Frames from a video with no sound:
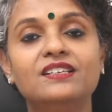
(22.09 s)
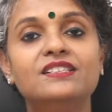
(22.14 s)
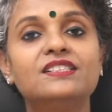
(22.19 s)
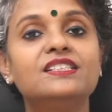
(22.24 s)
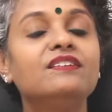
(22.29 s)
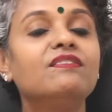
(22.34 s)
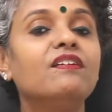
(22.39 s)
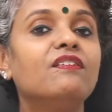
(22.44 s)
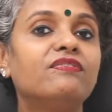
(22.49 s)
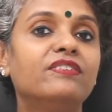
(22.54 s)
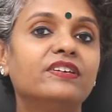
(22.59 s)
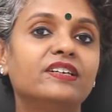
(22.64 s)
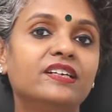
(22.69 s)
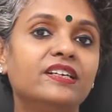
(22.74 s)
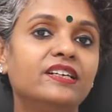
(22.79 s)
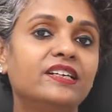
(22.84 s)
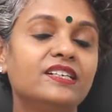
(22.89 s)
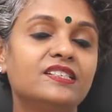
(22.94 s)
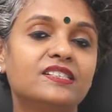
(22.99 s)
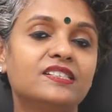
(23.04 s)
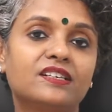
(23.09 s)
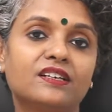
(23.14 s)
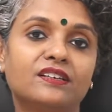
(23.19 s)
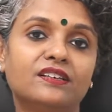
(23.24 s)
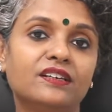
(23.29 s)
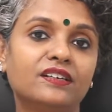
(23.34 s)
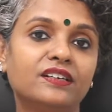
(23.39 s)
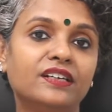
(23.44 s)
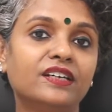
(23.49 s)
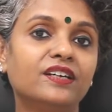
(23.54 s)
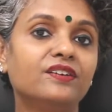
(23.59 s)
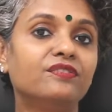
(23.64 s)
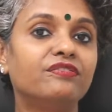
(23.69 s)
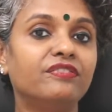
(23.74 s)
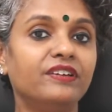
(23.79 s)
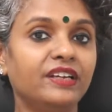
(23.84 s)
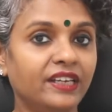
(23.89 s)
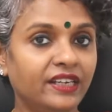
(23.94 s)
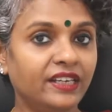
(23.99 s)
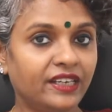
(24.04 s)
ZIVA Fertility is conducting a
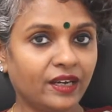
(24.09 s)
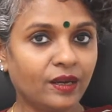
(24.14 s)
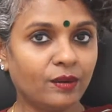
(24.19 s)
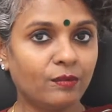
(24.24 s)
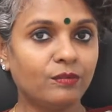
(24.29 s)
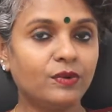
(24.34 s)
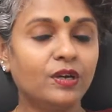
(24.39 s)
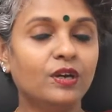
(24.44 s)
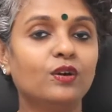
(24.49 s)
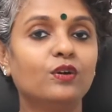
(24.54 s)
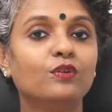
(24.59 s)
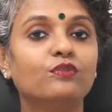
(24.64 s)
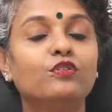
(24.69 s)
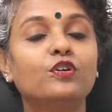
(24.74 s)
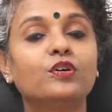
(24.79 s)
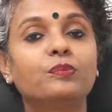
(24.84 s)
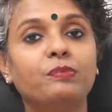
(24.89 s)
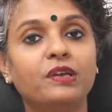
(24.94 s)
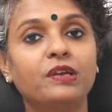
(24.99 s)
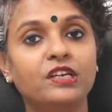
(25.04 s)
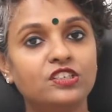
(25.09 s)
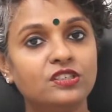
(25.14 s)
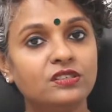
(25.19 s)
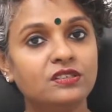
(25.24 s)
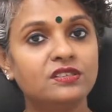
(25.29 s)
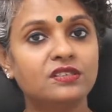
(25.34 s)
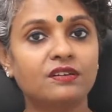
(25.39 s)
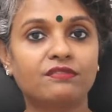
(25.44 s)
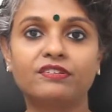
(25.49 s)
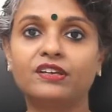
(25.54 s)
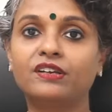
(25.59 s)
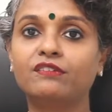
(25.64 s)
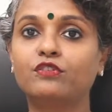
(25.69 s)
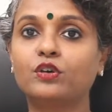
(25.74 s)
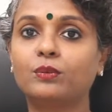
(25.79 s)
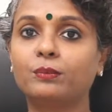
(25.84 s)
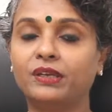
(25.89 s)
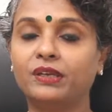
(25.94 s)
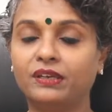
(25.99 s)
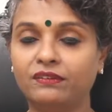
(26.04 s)
free camp for patients suffering
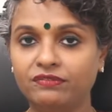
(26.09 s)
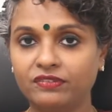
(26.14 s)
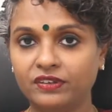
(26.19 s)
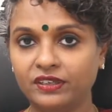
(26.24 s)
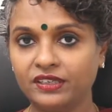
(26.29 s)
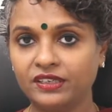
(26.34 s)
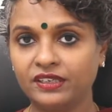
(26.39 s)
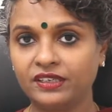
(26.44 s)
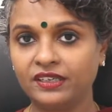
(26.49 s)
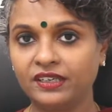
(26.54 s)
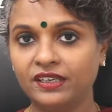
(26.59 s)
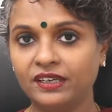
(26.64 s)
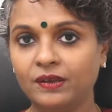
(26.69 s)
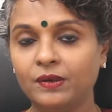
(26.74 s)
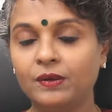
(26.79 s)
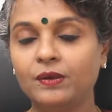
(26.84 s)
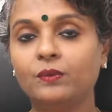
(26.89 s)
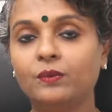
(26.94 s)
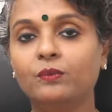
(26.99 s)
from infertility.